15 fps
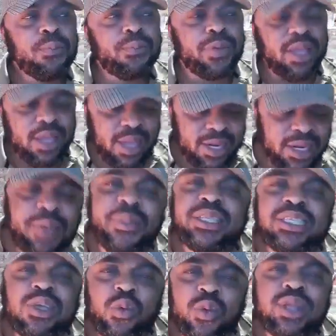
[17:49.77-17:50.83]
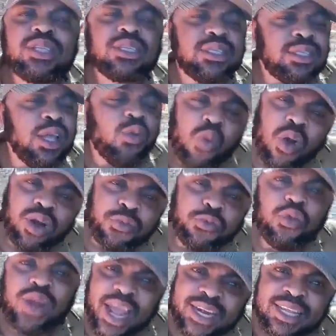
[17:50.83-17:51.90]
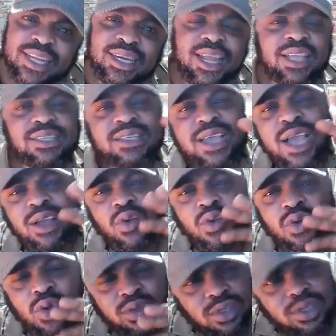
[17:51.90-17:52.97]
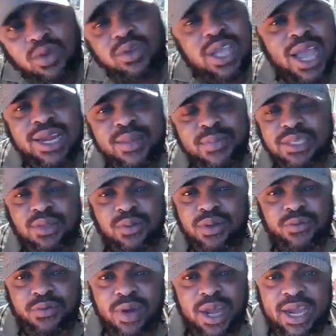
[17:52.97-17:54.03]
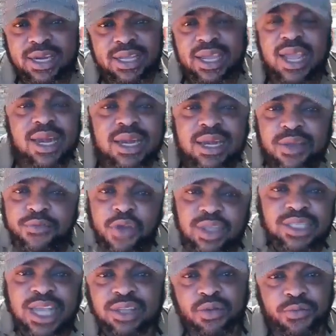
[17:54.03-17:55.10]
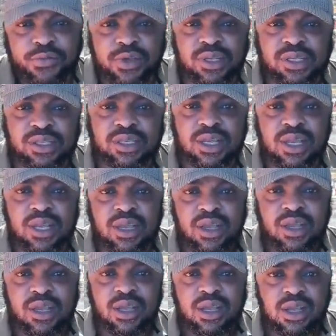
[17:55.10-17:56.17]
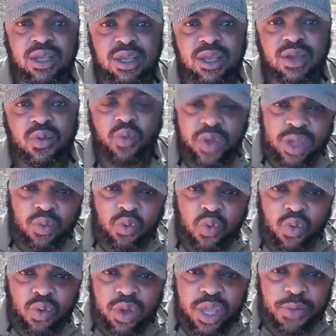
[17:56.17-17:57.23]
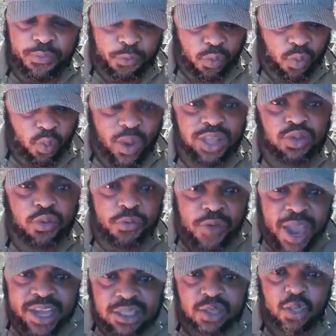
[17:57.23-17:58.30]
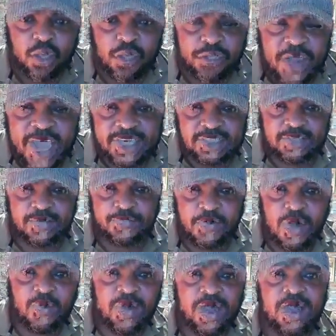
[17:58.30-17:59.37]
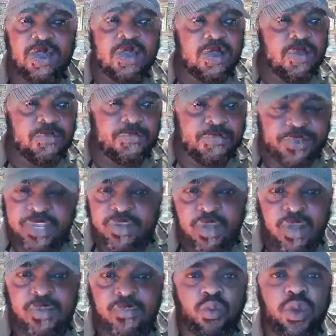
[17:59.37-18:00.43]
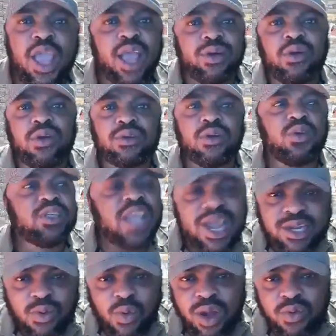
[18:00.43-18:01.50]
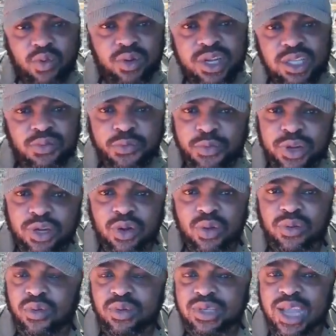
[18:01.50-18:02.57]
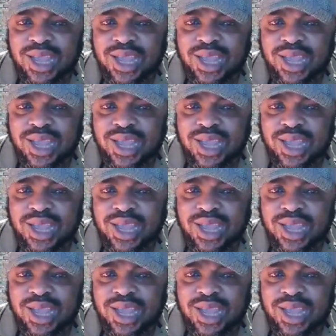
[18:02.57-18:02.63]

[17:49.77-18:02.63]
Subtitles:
enmity with the word Fulani. They can continue their enmity with the Fulani and leave us out of it. If we want to fight, we'll fight for our freedom. We are not. They are the one who need freedom. They are